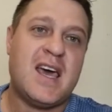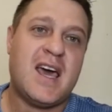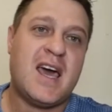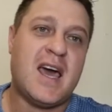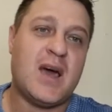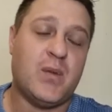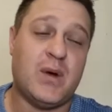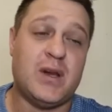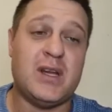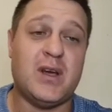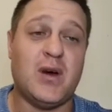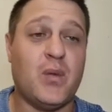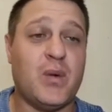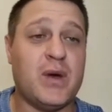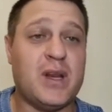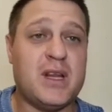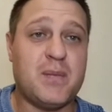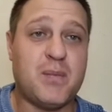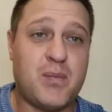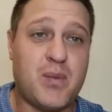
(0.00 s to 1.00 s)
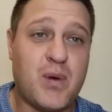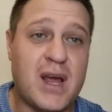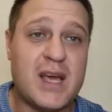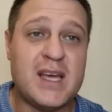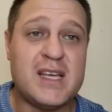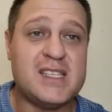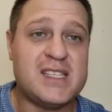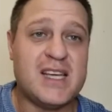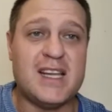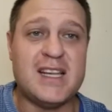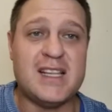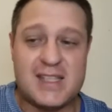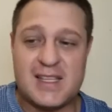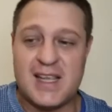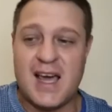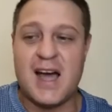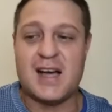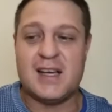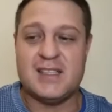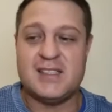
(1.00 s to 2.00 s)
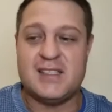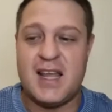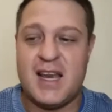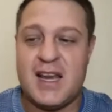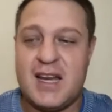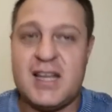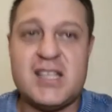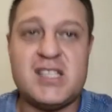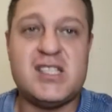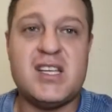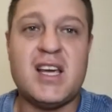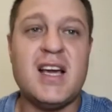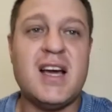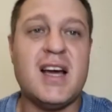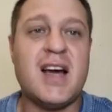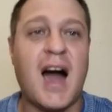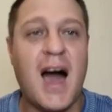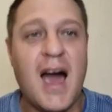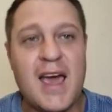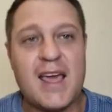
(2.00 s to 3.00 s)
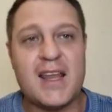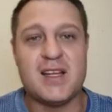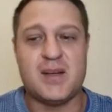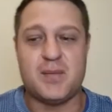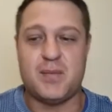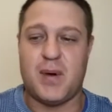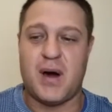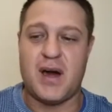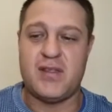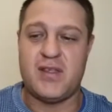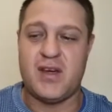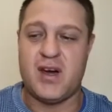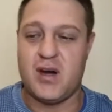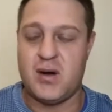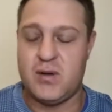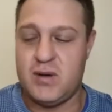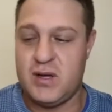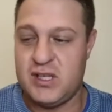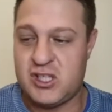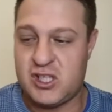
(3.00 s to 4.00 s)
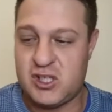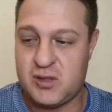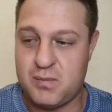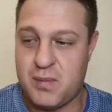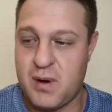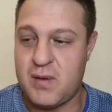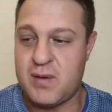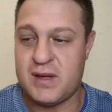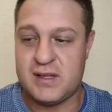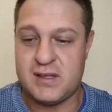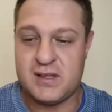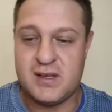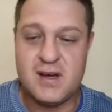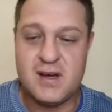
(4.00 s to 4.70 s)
When he prays in tongues, that it is guided by the Holy Spirit.